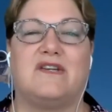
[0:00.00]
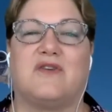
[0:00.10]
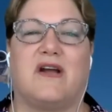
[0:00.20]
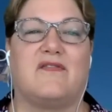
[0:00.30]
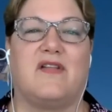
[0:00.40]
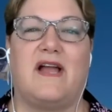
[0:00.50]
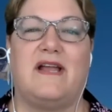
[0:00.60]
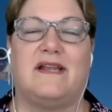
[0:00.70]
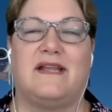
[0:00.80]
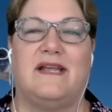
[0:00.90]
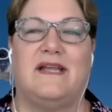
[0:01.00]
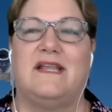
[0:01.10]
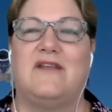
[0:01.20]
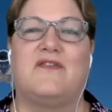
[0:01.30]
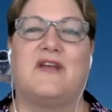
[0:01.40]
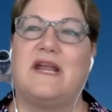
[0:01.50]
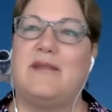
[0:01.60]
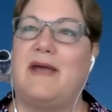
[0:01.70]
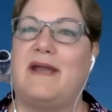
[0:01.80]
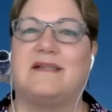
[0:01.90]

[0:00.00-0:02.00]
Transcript: a direct flight, then forget about it.